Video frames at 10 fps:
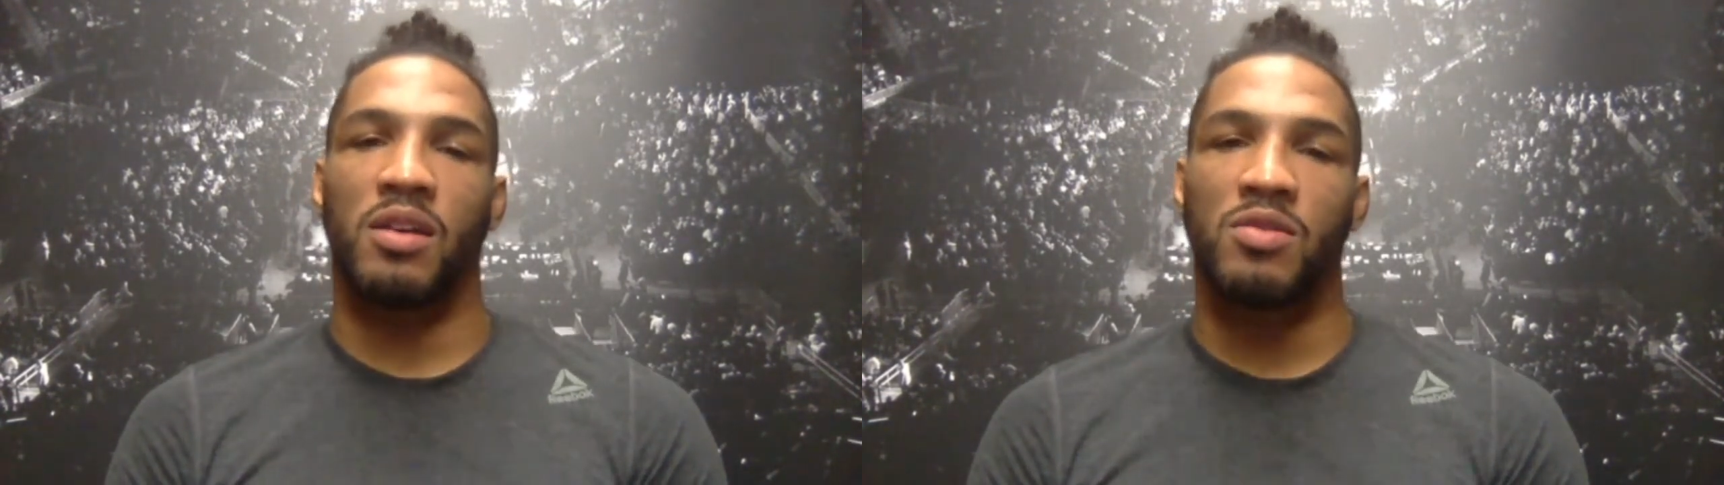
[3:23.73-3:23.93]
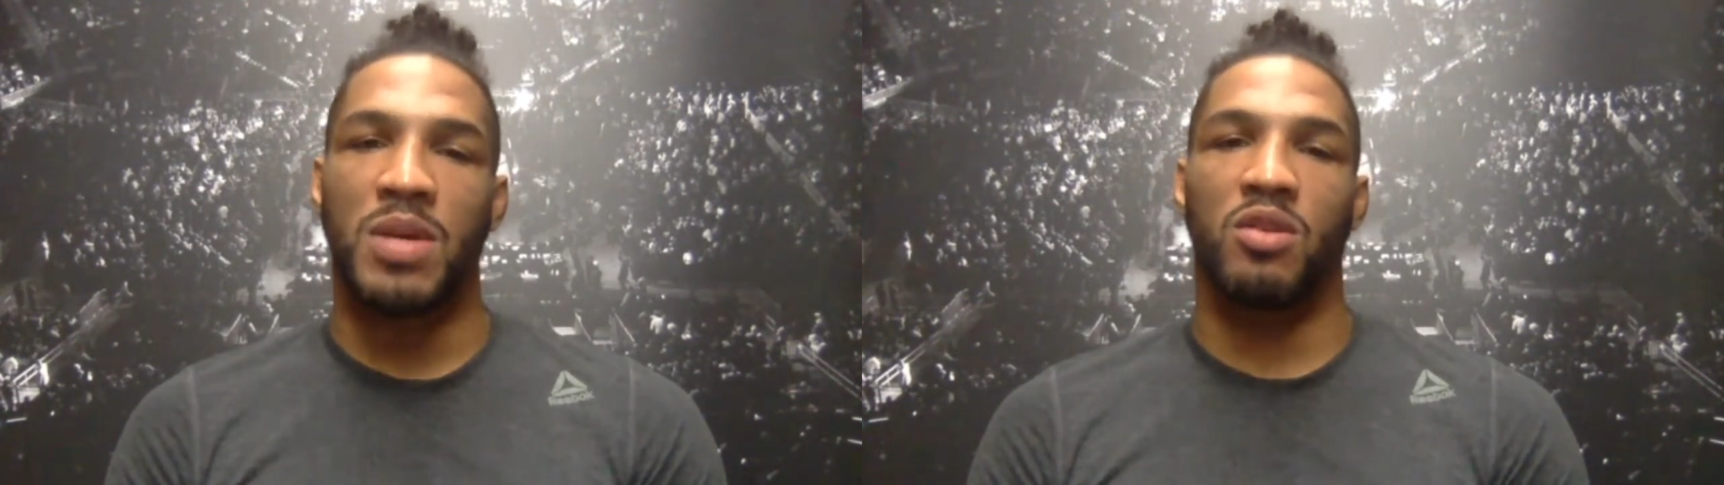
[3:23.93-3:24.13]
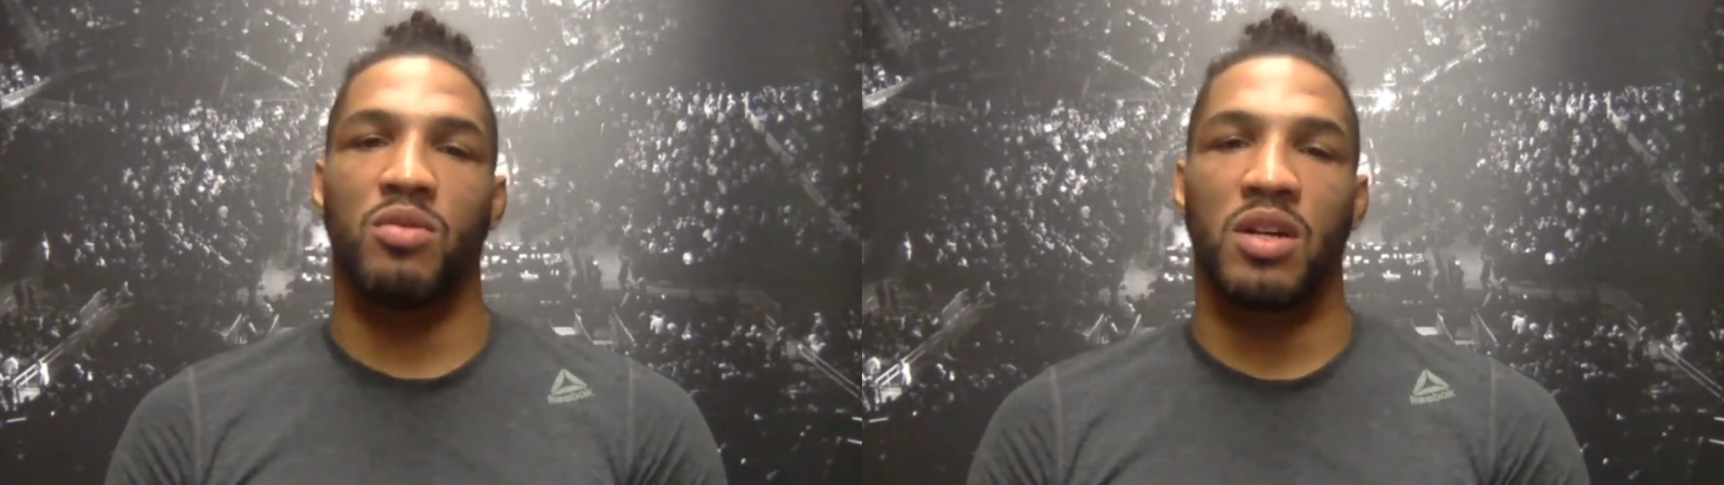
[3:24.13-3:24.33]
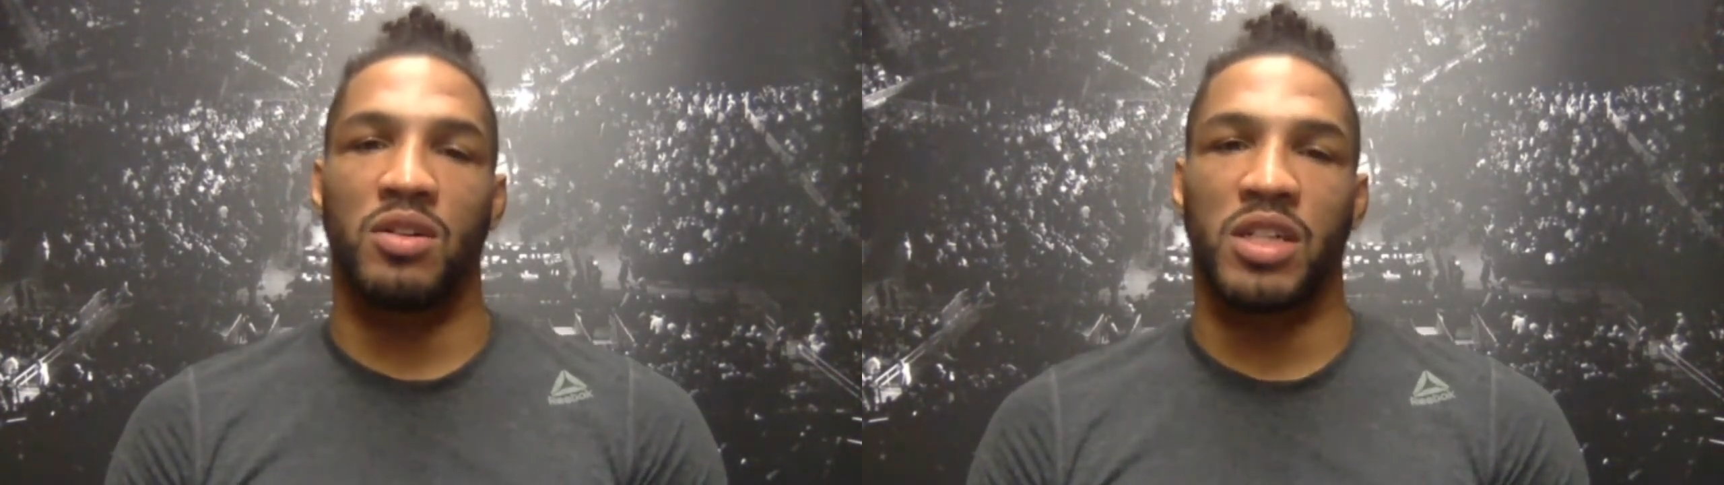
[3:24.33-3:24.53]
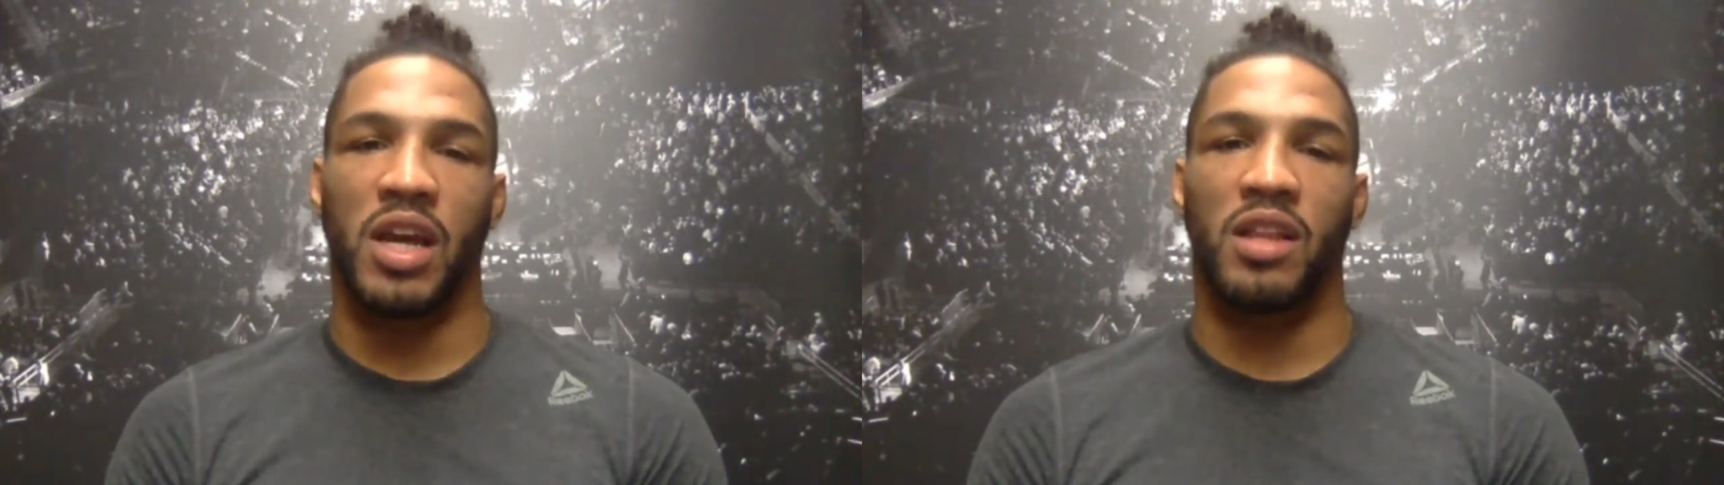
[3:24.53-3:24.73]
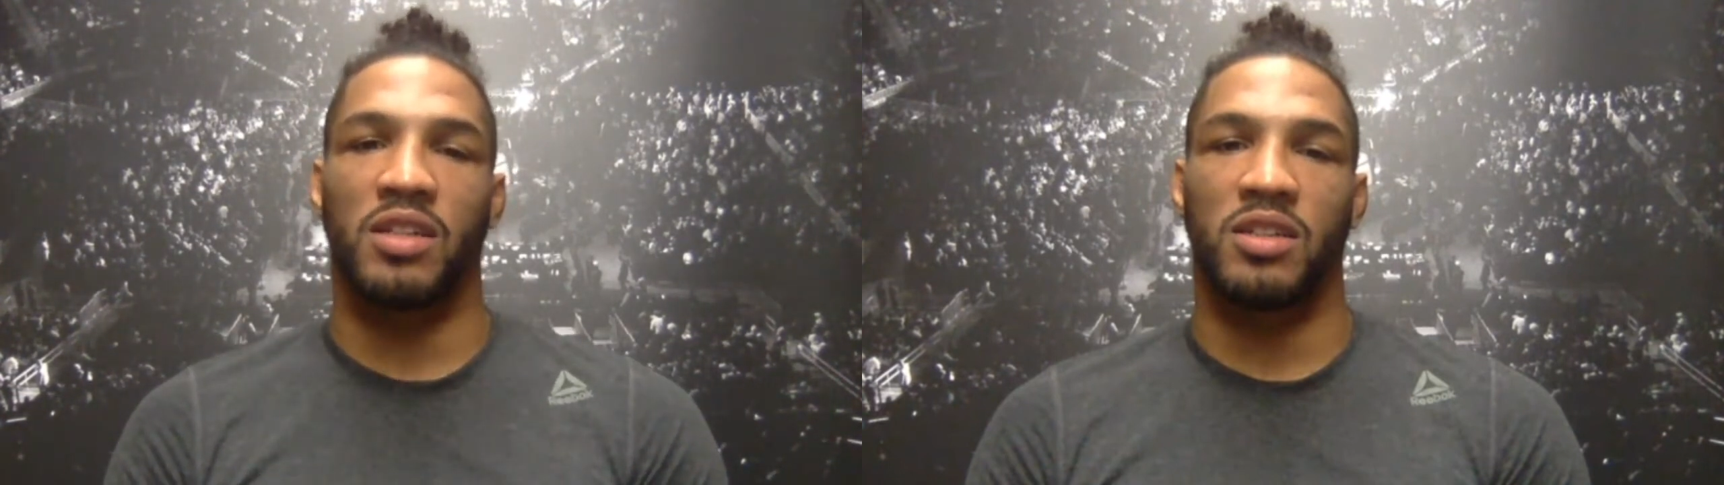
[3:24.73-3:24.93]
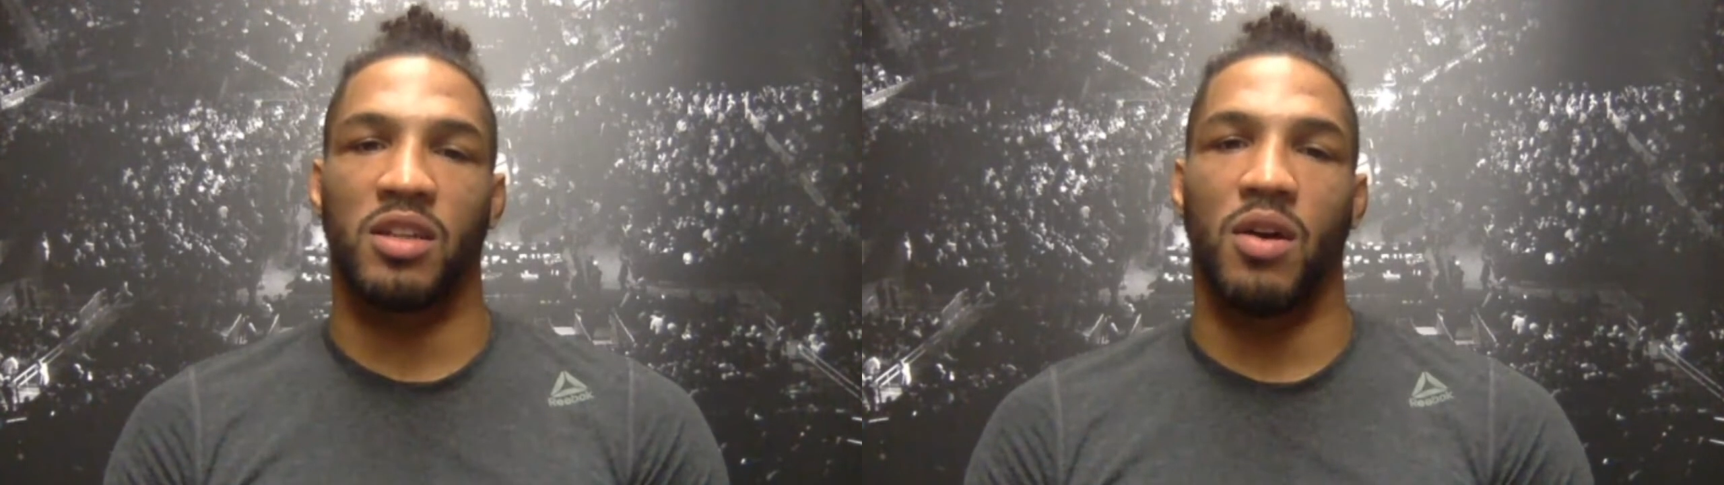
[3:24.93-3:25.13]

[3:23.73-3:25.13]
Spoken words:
gives me a new little challenge.